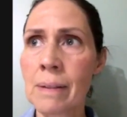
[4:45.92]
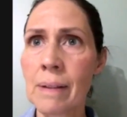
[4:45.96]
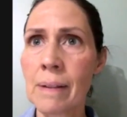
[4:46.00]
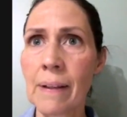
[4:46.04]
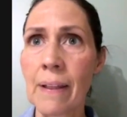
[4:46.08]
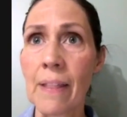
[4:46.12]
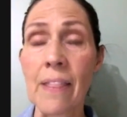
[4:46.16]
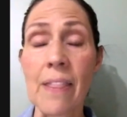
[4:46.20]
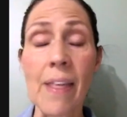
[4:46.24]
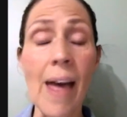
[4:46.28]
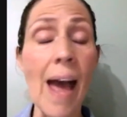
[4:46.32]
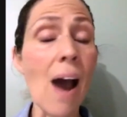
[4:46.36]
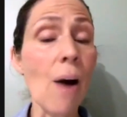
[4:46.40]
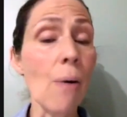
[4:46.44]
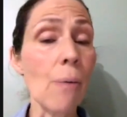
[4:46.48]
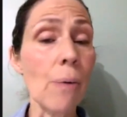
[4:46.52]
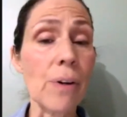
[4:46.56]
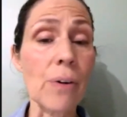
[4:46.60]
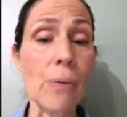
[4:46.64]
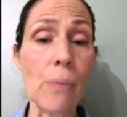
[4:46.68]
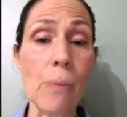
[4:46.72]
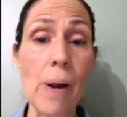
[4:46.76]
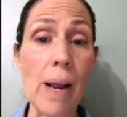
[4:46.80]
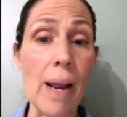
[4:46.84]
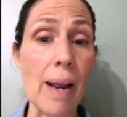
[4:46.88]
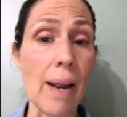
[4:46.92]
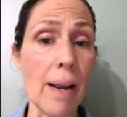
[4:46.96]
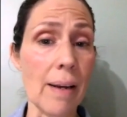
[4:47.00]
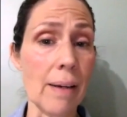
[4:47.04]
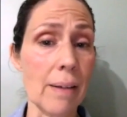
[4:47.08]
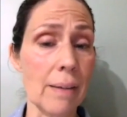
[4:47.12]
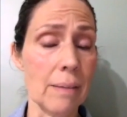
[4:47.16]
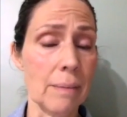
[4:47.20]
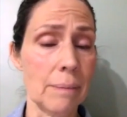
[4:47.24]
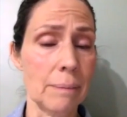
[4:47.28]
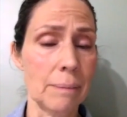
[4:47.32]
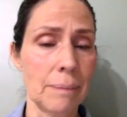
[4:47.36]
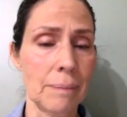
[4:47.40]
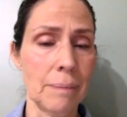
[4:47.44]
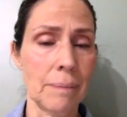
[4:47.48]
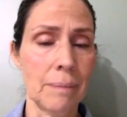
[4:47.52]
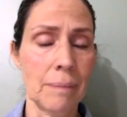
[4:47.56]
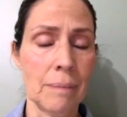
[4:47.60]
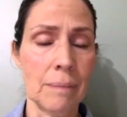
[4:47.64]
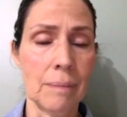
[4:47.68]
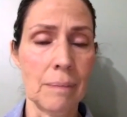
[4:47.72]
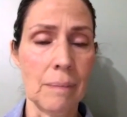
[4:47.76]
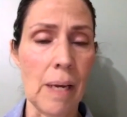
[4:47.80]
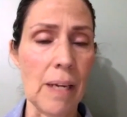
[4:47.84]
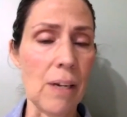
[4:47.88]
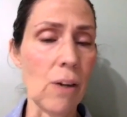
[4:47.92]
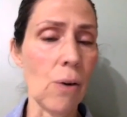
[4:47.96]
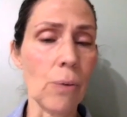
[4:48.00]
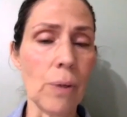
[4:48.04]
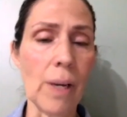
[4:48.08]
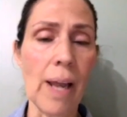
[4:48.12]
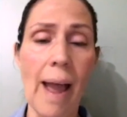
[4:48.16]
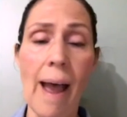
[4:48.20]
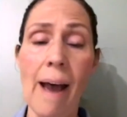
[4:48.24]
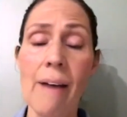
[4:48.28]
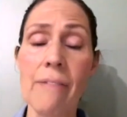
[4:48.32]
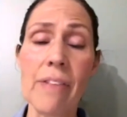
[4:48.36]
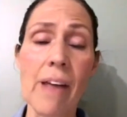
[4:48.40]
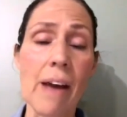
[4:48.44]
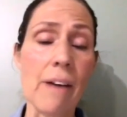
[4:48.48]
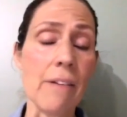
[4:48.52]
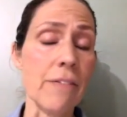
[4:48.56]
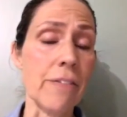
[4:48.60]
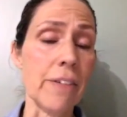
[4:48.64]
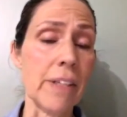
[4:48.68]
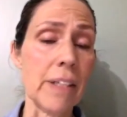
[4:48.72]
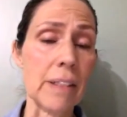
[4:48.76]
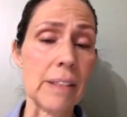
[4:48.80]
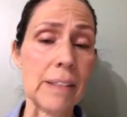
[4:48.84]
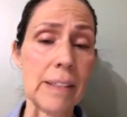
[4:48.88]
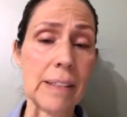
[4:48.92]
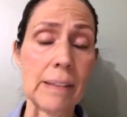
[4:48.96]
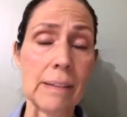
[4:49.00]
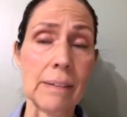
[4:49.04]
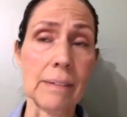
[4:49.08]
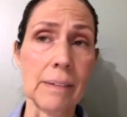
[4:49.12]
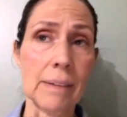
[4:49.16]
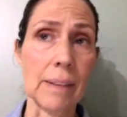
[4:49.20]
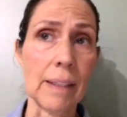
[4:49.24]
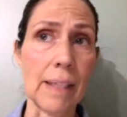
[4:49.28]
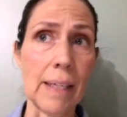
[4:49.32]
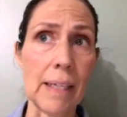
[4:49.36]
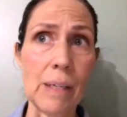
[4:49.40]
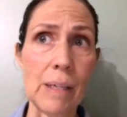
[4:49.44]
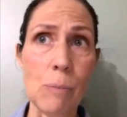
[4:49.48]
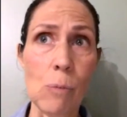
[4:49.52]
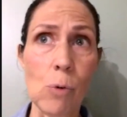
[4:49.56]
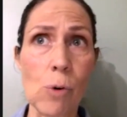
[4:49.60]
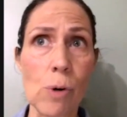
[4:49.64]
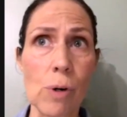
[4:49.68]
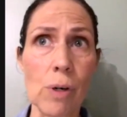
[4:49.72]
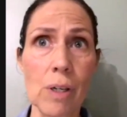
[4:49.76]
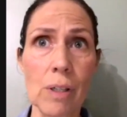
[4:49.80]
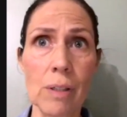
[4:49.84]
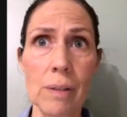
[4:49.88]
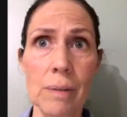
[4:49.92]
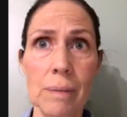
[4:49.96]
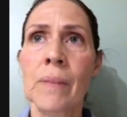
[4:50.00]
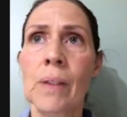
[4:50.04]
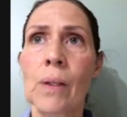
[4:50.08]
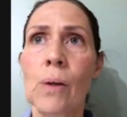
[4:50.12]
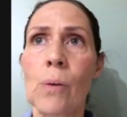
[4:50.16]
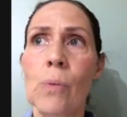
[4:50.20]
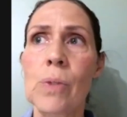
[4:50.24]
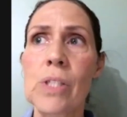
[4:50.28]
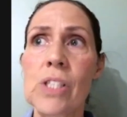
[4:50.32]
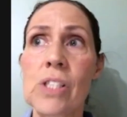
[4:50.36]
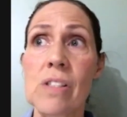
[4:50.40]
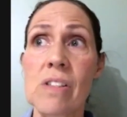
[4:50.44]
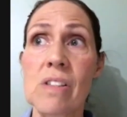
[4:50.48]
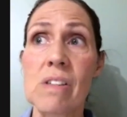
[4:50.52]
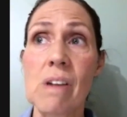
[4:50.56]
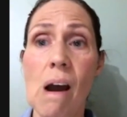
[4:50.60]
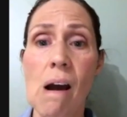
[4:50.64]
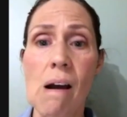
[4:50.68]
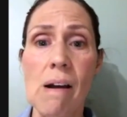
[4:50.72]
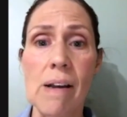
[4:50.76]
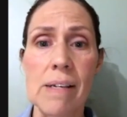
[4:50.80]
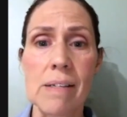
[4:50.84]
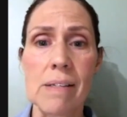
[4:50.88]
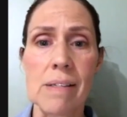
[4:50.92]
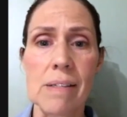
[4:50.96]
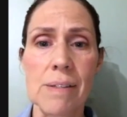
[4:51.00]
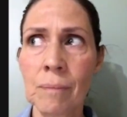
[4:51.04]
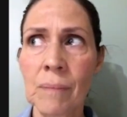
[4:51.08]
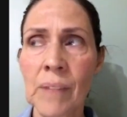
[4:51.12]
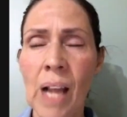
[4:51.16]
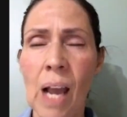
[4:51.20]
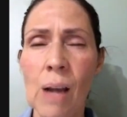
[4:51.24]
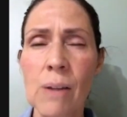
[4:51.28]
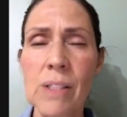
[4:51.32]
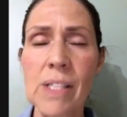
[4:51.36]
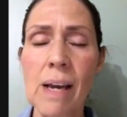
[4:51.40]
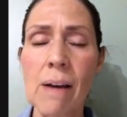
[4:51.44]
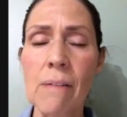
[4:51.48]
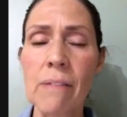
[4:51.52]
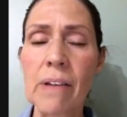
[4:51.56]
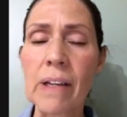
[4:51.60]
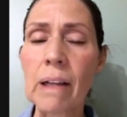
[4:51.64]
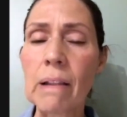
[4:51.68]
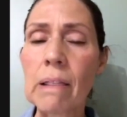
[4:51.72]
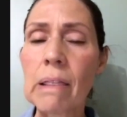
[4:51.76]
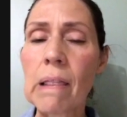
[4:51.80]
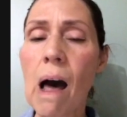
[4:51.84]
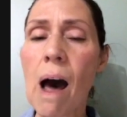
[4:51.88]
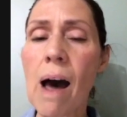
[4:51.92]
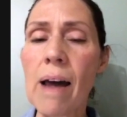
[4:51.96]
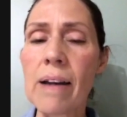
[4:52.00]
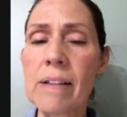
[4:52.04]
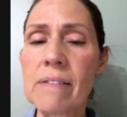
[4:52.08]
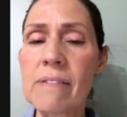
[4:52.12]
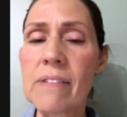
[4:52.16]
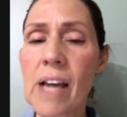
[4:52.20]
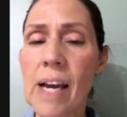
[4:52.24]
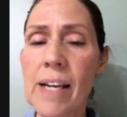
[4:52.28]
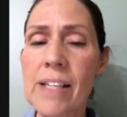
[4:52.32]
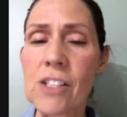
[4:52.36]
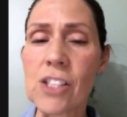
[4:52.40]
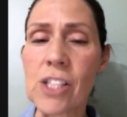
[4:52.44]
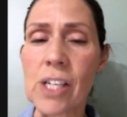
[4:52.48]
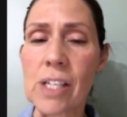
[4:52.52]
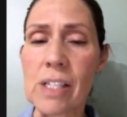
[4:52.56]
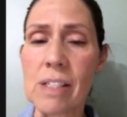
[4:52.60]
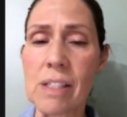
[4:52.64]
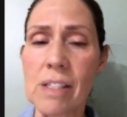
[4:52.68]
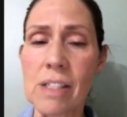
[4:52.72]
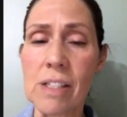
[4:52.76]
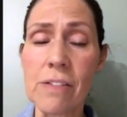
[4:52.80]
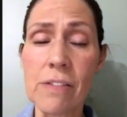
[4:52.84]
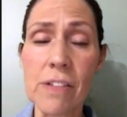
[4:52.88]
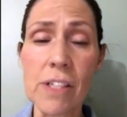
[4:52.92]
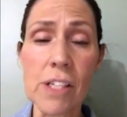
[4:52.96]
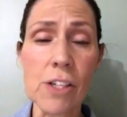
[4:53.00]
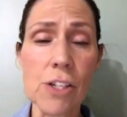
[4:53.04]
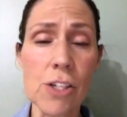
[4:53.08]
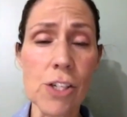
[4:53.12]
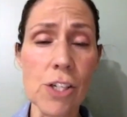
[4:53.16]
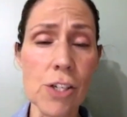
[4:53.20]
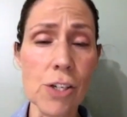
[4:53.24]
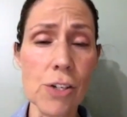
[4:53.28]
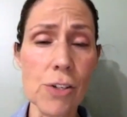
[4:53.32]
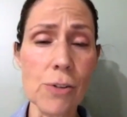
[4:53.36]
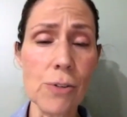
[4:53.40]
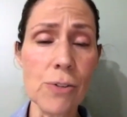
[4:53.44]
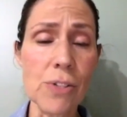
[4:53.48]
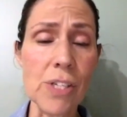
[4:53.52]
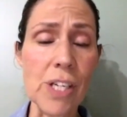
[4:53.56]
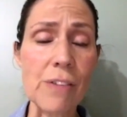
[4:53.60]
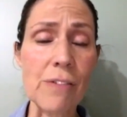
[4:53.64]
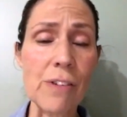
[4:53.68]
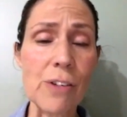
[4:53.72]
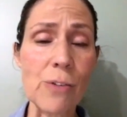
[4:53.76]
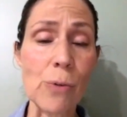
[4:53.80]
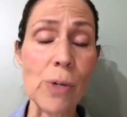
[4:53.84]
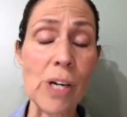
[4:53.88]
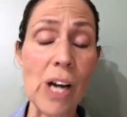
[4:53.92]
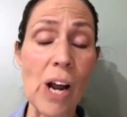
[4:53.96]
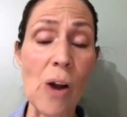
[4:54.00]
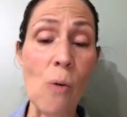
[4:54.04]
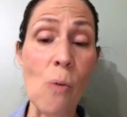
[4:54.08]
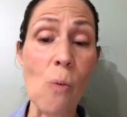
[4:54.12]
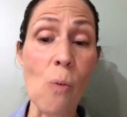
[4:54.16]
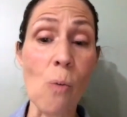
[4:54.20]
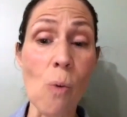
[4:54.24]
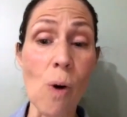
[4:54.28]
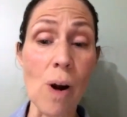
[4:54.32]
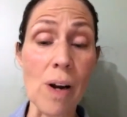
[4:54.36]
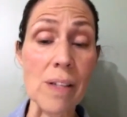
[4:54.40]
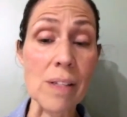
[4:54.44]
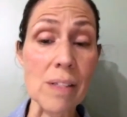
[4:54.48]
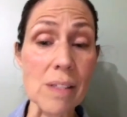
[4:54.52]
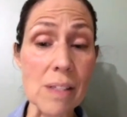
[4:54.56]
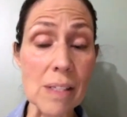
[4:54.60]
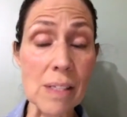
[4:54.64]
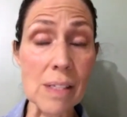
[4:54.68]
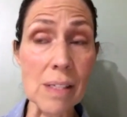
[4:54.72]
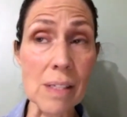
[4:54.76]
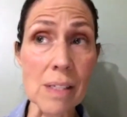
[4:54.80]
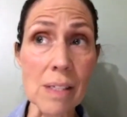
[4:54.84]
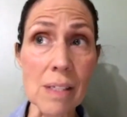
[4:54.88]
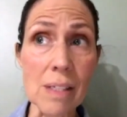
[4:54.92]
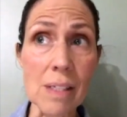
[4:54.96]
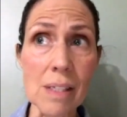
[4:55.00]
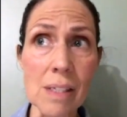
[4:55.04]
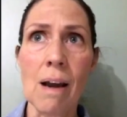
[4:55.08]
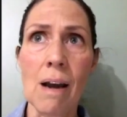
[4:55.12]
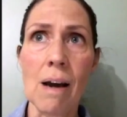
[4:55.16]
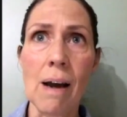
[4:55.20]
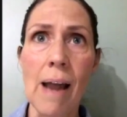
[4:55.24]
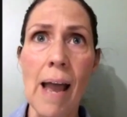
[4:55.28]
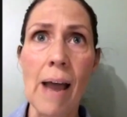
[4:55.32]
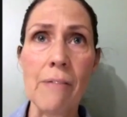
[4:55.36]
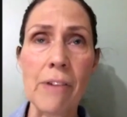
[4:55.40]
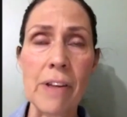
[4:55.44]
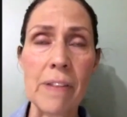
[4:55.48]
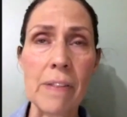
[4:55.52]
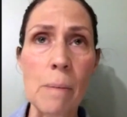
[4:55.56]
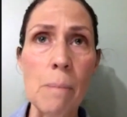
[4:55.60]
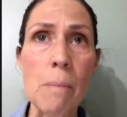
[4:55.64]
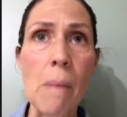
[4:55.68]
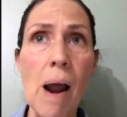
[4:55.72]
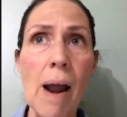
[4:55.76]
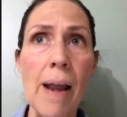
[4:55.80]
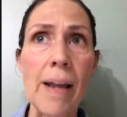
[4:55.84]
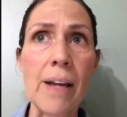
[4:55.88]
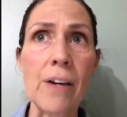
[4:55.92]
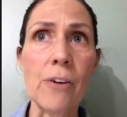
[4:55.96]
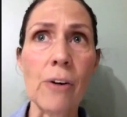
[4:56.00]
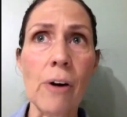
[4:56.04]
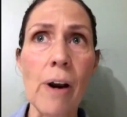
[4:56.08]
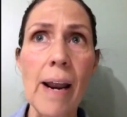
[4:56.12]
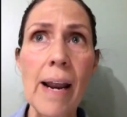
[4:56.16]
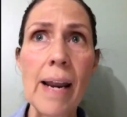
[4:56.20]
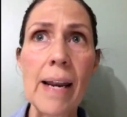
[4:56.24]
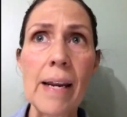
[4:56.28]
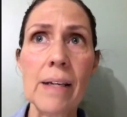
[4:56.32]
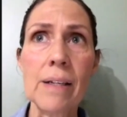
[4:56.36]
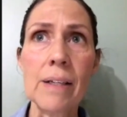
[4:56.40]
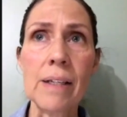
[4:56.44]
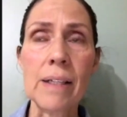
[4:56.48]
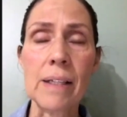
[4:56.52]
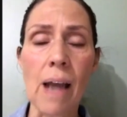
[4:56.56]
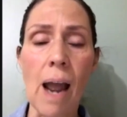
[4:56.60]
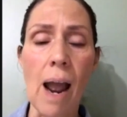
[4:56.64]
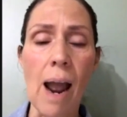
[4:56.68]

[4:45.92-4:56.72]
That went away. I don't have that feeling anymore, which is nice. I was having a lot of digestive issues even when I wasn't having the migraine.